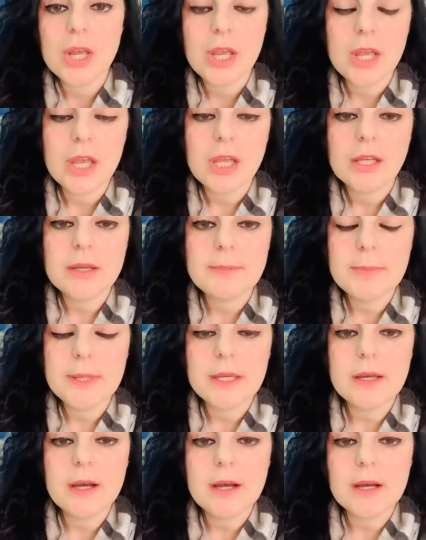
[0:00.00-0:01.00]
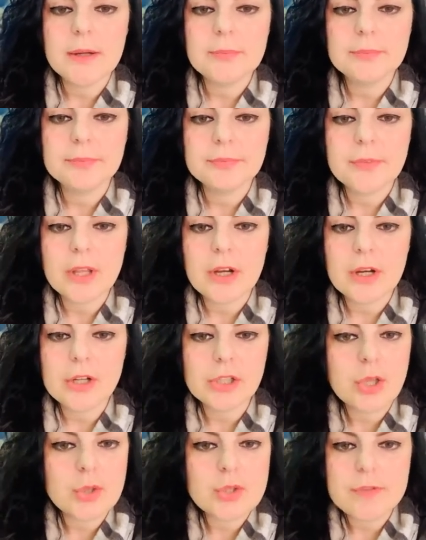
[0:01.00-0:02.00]
it could be a
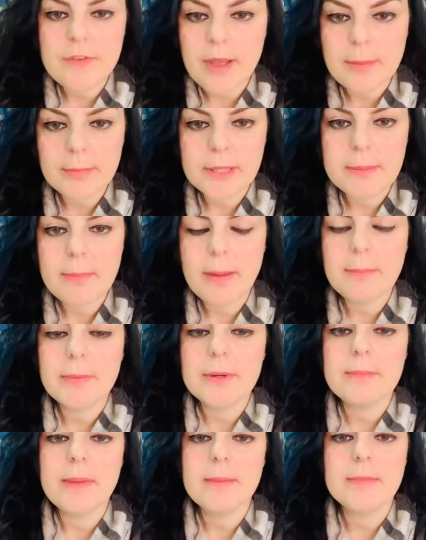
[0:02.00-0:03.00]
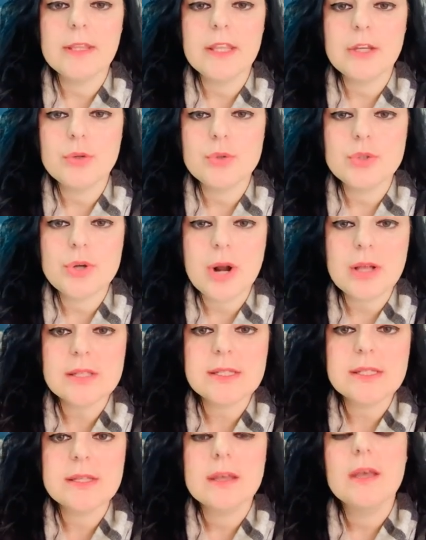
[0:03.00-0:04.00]
close family member maybe that you
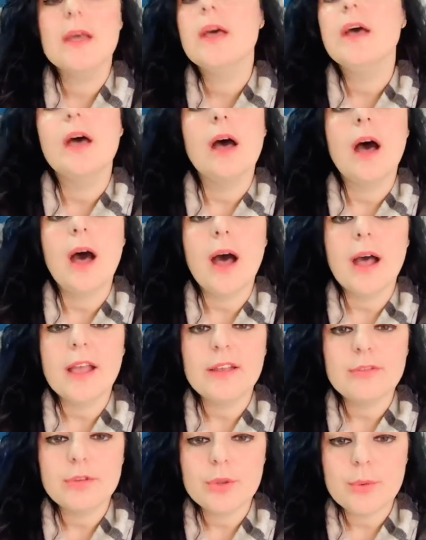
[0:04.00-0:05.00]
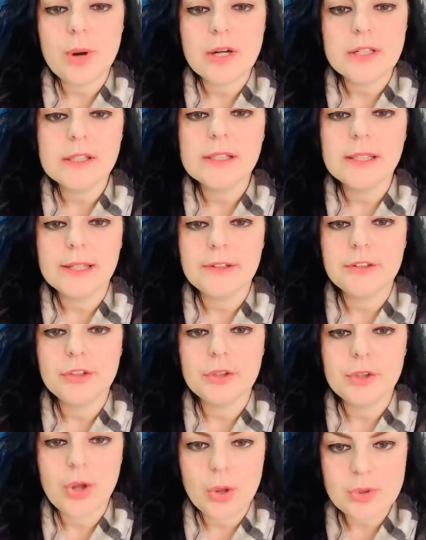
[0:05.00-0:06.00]
trust. If you are declaring
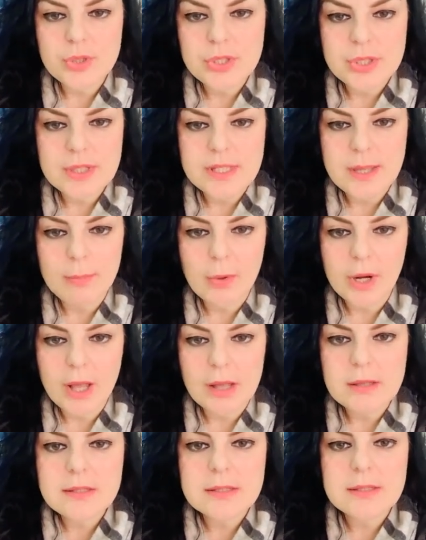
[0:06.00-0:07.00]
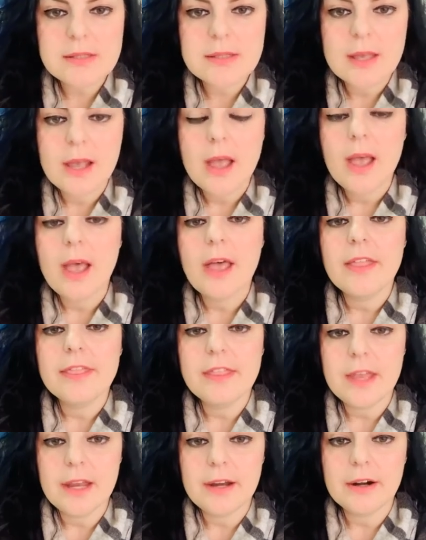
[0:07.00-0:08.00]
your goals to someone else and
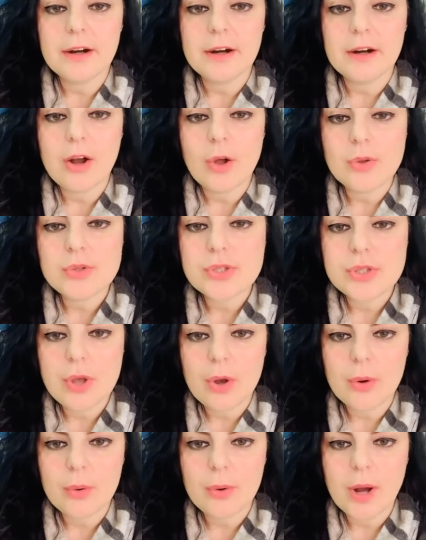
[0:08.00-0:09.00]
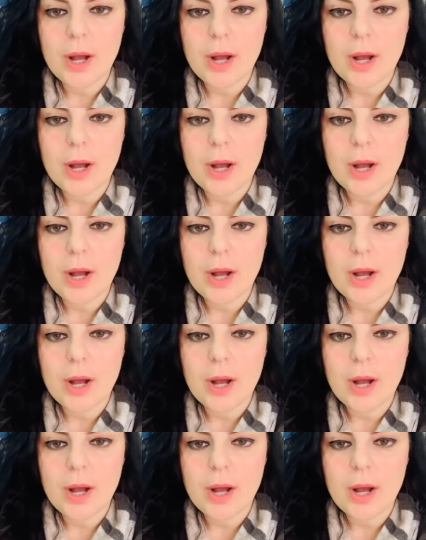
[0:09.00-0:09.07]
they are also